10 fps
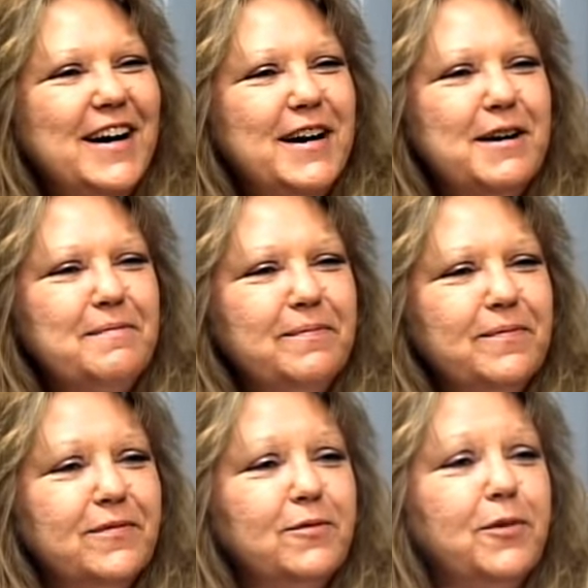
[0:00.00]
um,
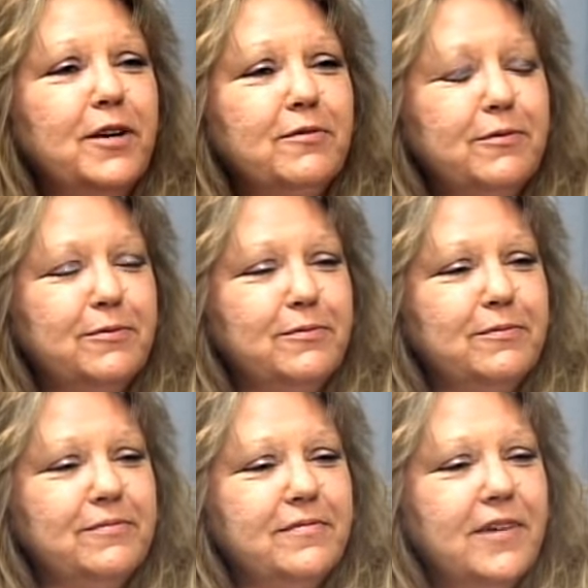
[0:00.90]
what
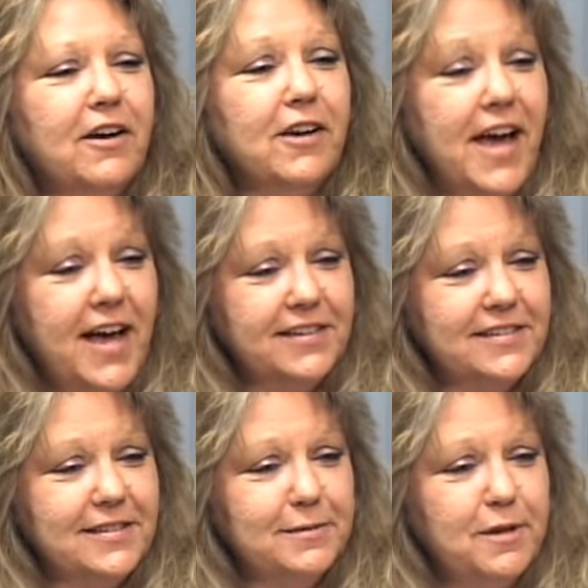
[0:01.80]
our
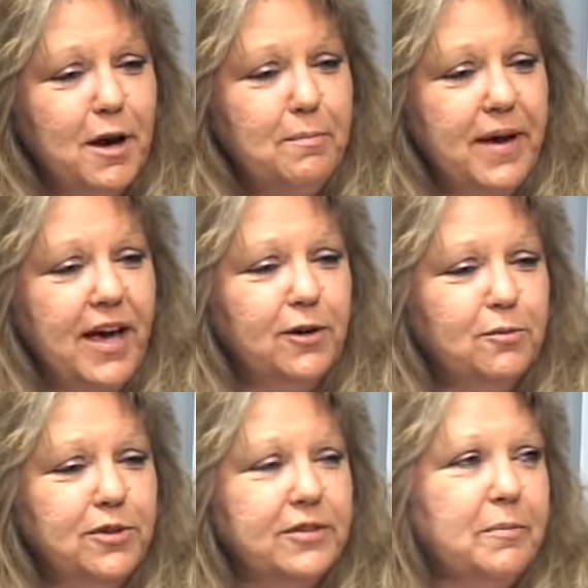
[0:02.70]
last um, battle
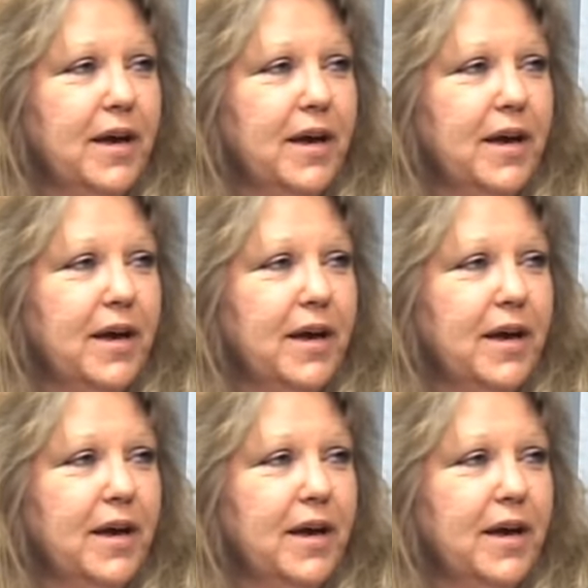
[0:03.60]
was the